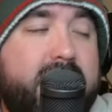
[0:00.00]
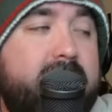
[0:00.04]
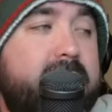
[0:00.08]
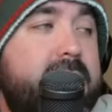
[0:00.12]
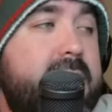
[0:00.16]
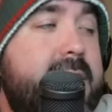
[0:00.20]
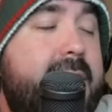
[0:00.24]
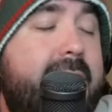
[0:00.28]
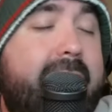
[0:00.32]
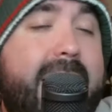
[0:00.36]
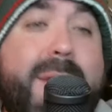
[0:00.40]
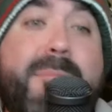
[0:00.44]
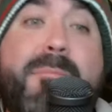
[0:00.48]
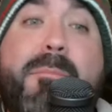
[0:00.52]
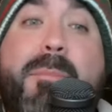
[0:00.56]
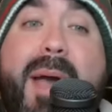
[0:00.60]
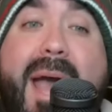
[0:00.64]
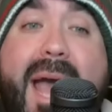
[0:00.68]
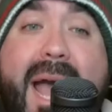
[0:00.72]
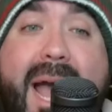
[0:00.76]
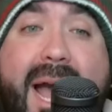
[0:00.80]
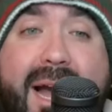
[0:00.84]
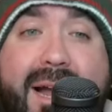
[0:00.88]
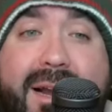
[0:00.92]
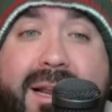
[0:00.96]
Not
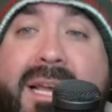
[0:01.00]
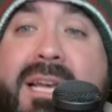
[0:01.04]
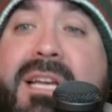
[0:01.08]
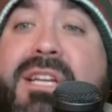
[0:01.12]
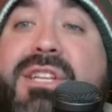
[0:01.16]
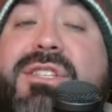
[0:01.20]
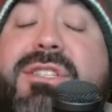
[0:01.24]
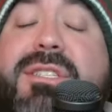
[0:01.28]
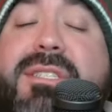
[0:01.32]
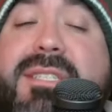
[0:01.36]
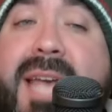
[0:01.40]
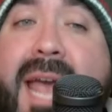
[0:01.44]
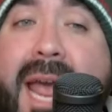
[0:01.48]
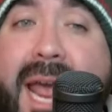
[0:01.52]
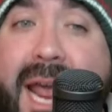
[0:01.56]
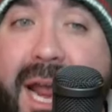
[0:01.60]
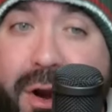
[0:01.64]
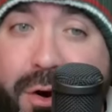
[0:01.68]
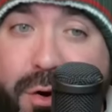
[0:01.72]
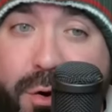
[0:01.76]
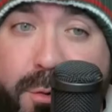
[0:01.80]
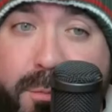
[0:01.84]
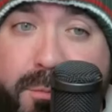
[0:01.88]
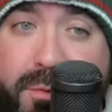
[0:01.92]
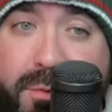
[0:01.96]
bad,
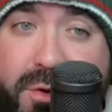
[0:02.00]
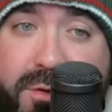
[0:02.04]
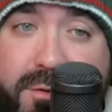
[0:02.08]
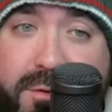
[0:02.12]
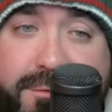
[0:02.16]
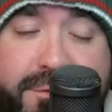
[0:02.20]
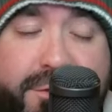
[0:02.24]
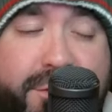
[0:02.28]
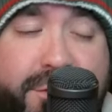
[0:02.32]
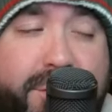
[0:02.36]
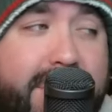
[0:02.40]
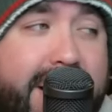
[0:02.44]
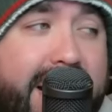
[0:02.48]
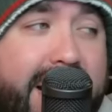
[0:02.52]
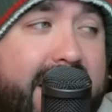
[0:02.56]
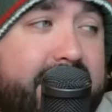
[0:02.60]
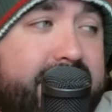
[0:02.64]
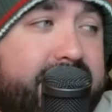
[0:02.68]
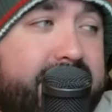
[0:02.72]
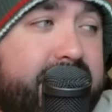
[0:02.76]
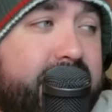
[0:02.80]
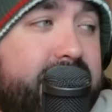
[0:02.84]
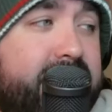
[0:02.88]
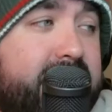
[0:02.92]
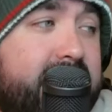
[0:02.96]
terrible for the
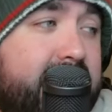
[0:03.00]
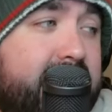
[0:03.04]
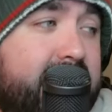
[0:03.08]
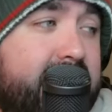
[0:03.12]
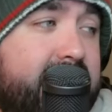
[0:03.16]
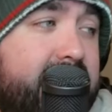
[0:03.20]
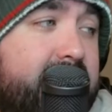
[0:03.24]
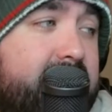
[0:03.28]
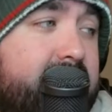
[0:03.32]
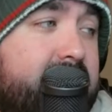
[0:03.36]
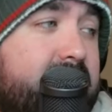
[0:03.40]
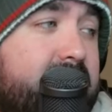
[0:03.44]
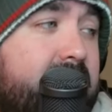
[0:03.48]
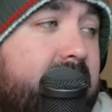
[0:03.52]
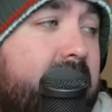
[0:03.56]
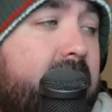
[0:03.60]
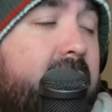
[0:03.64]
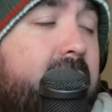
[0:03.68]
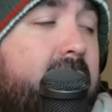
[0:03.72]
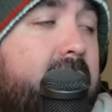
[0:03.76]
last few seasons.